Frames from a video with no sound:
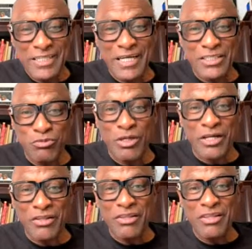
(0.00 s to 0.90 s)
Guess
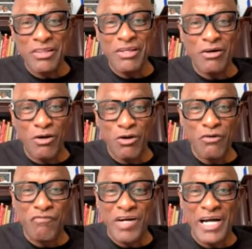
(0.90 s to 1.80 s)
what? The
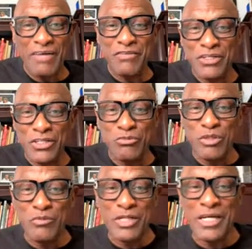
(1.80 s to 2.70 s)
whole five years
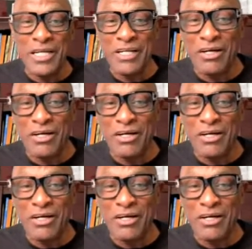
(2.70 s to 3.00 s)
we were in mm-hmm.